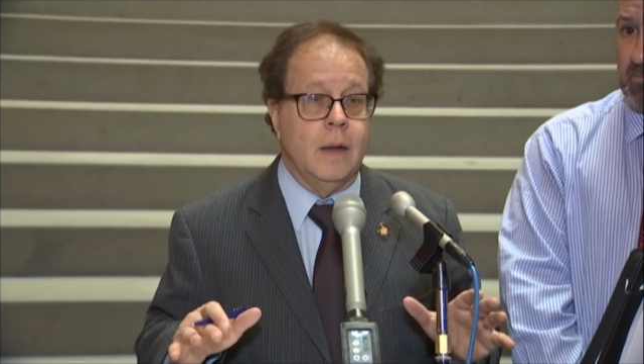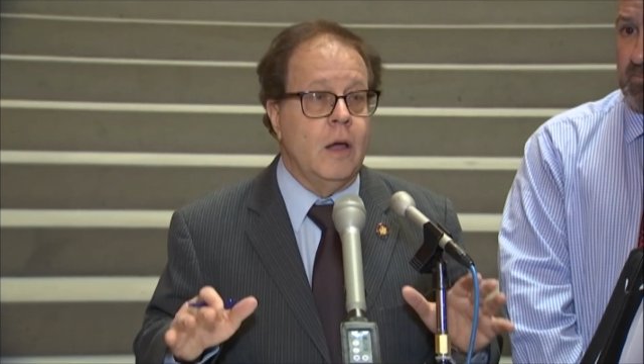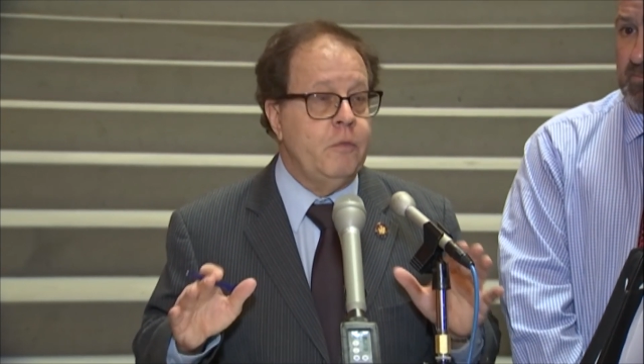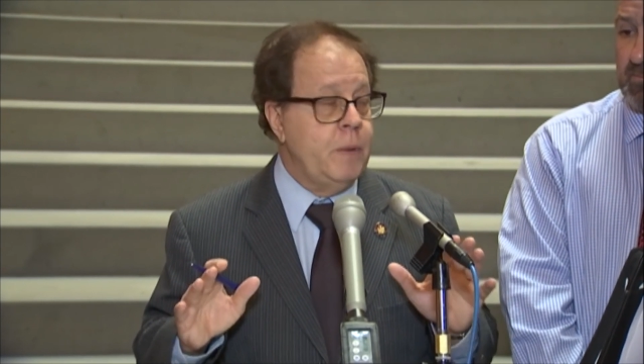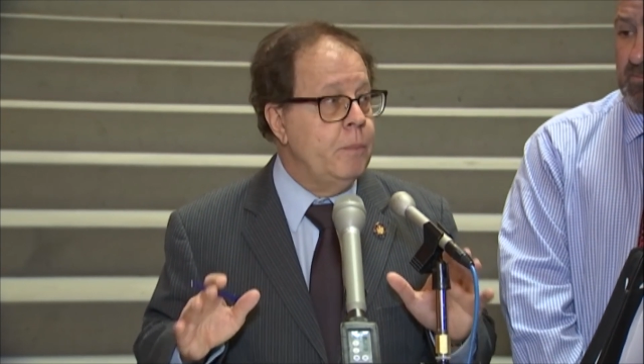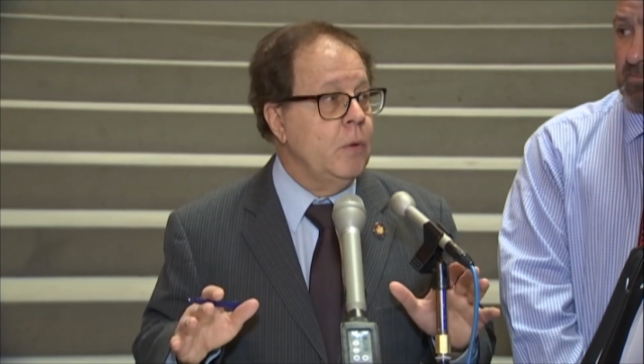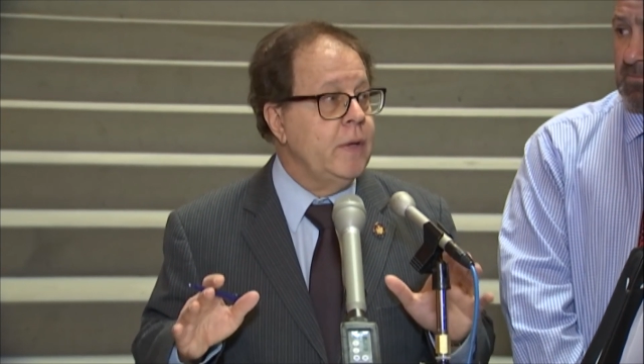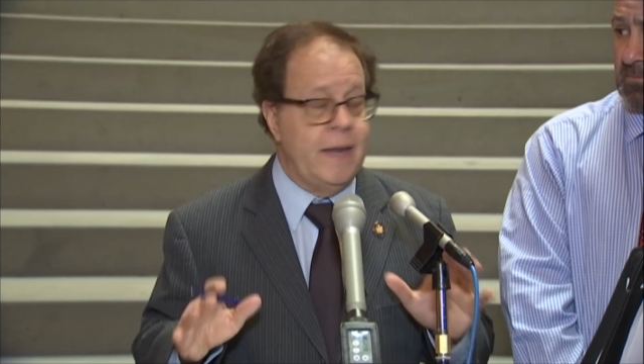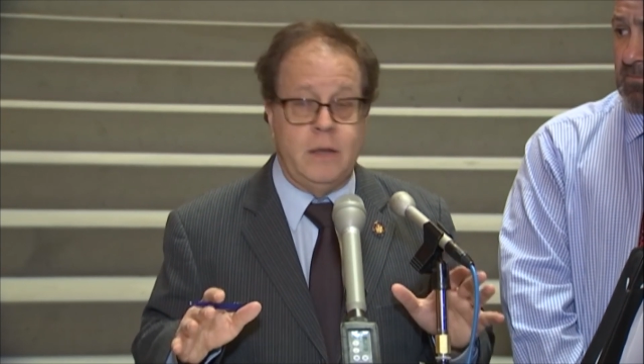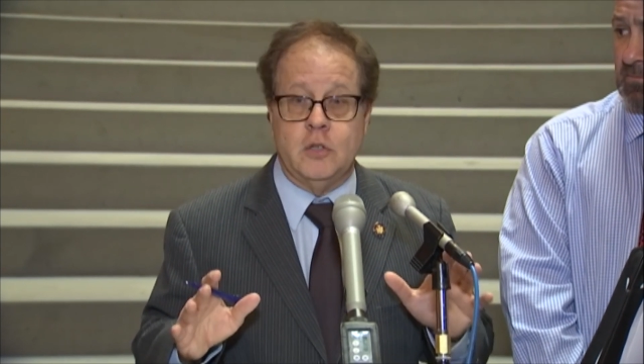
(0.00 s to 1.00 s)
of people
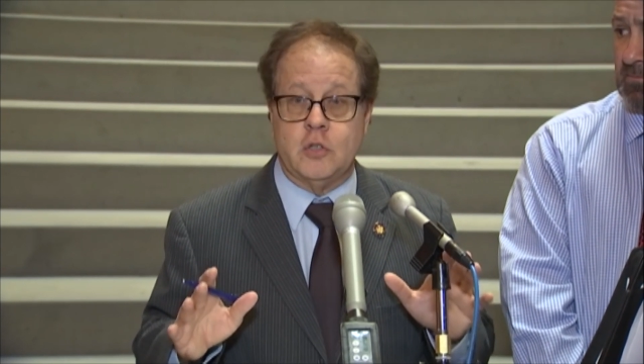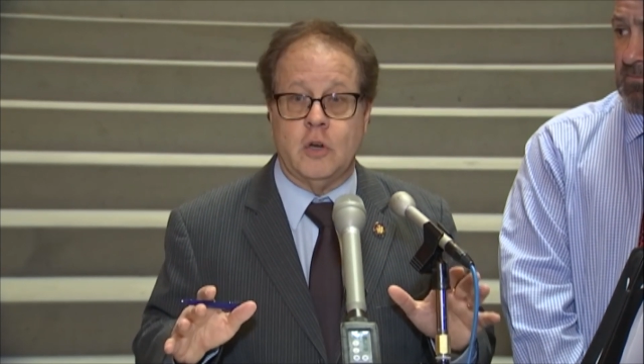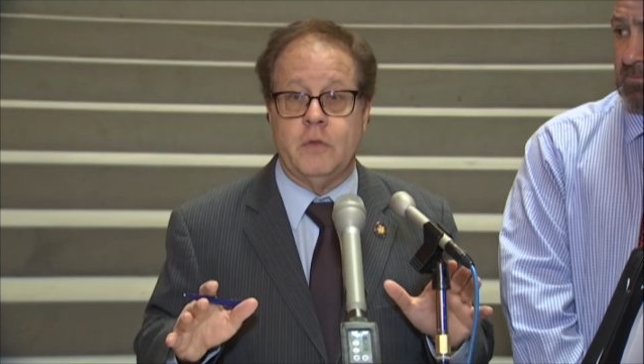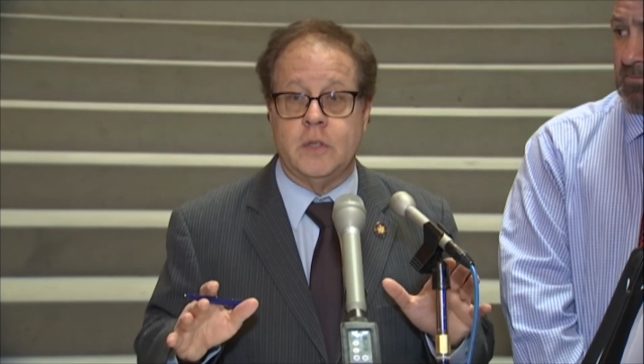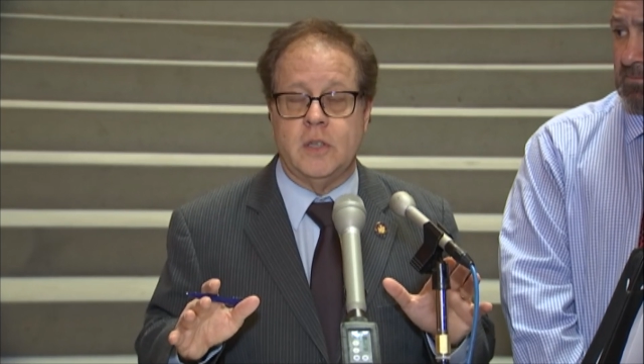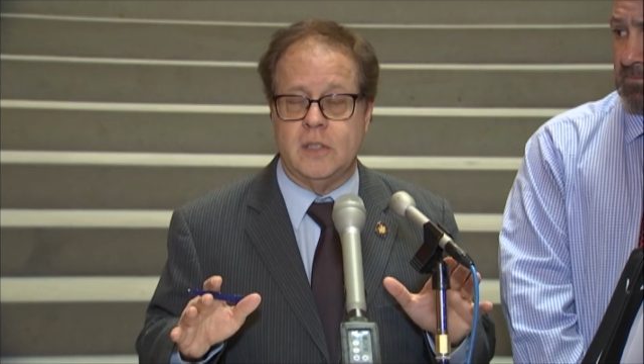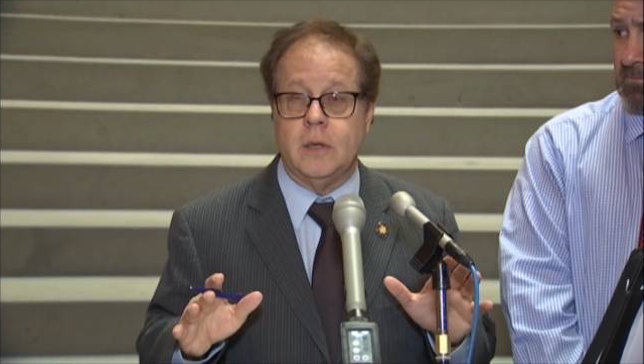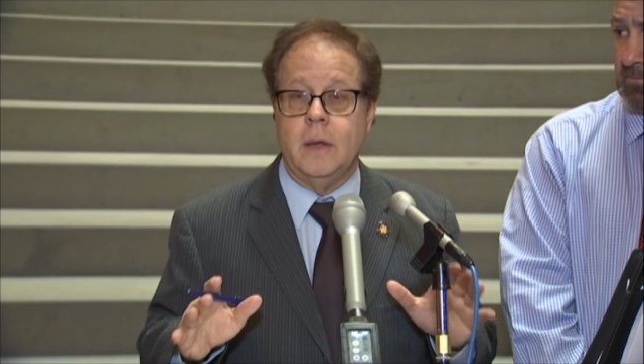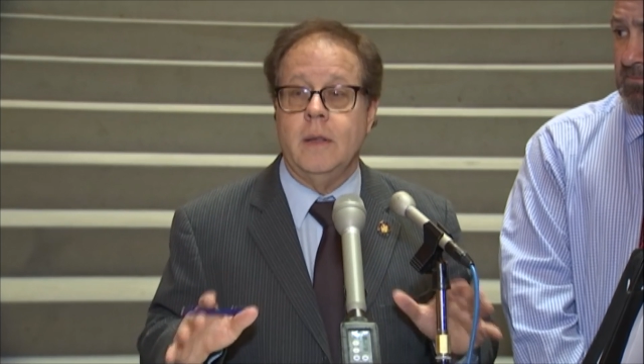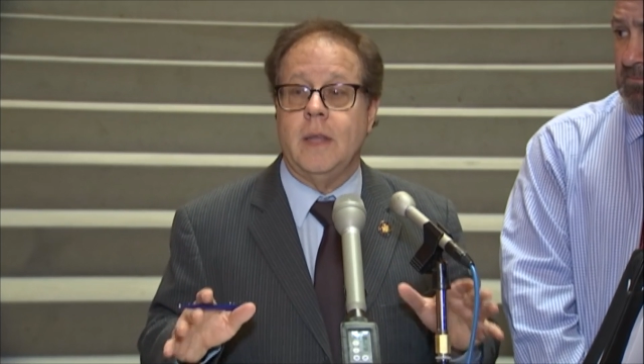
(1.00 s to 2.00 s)
getting the services
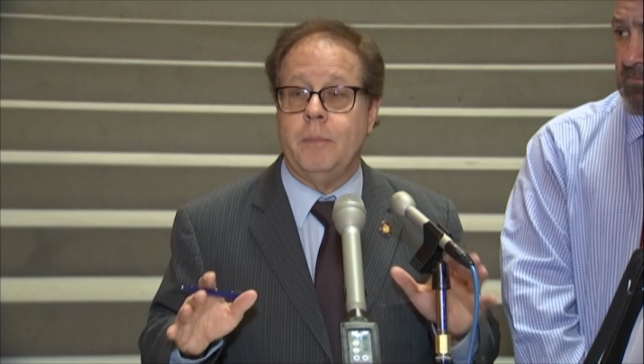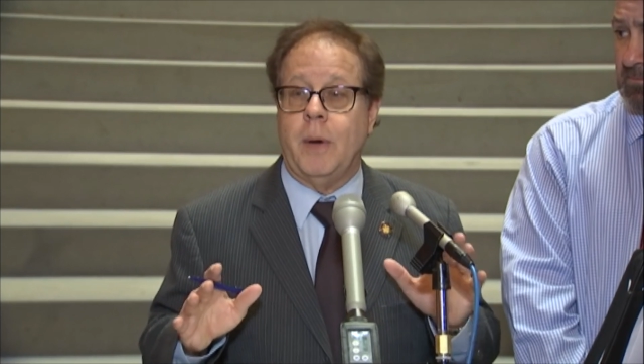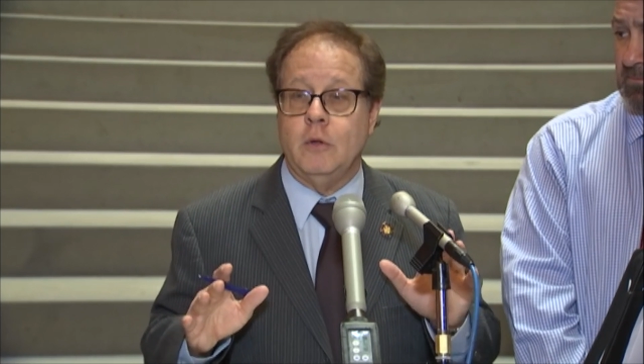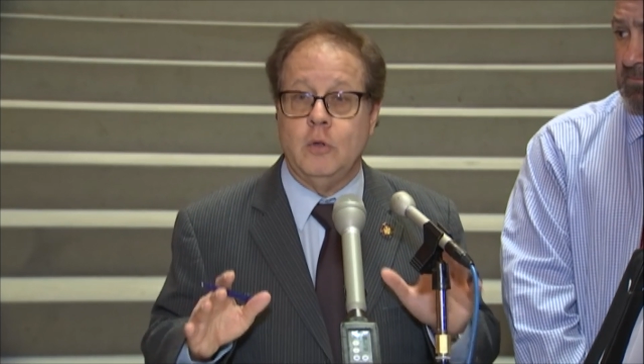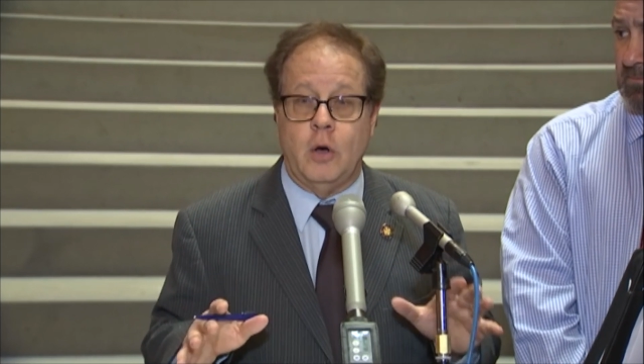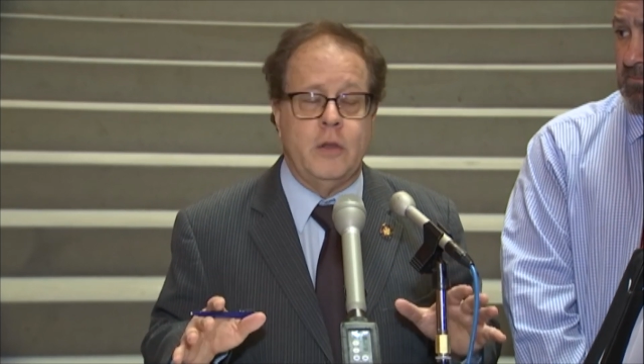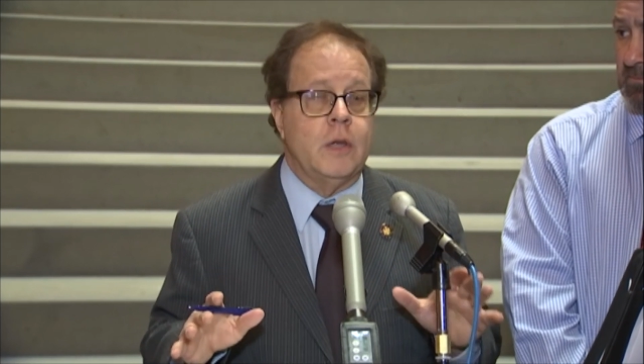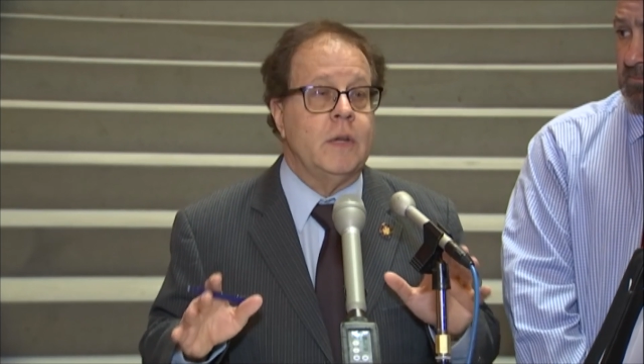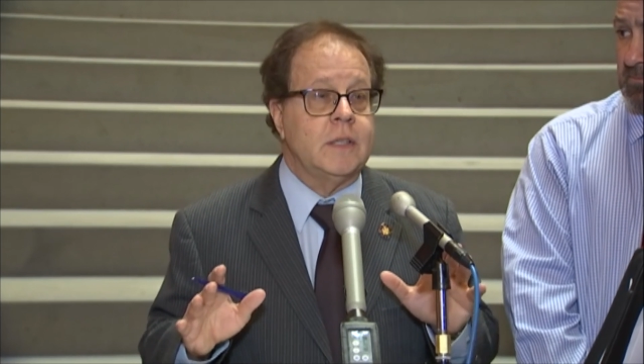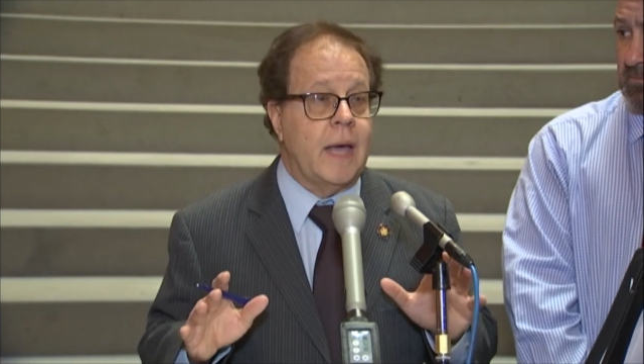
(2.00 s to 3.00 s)
that by law
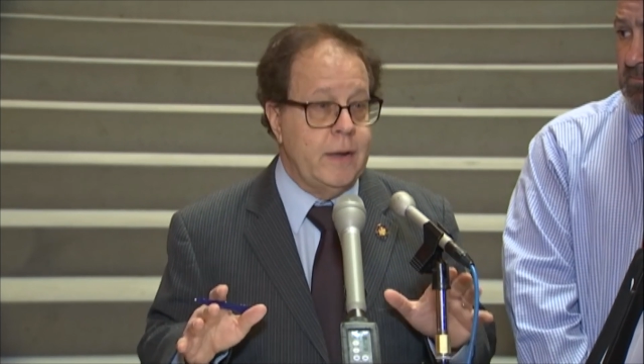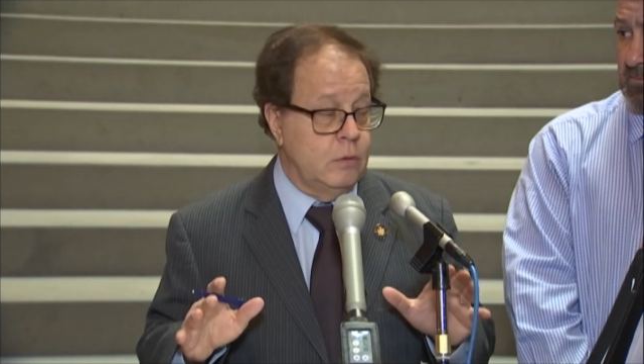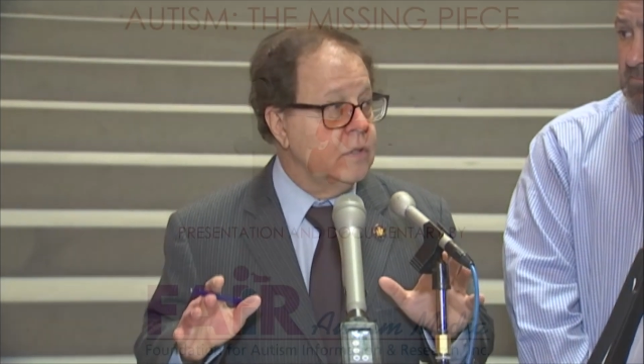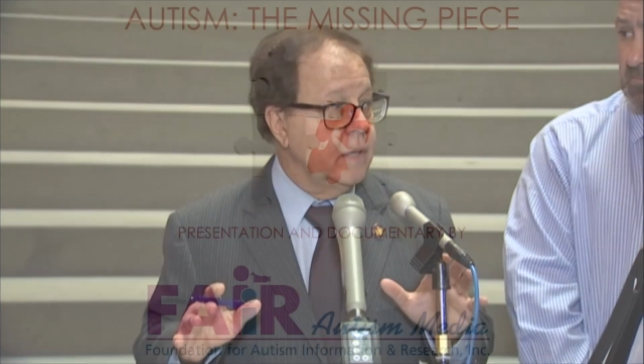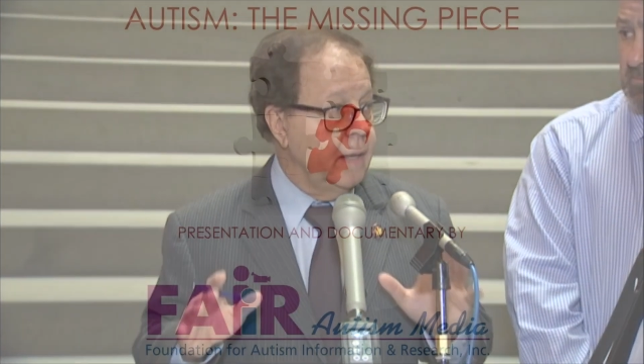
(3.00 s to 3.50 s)
they're entitled to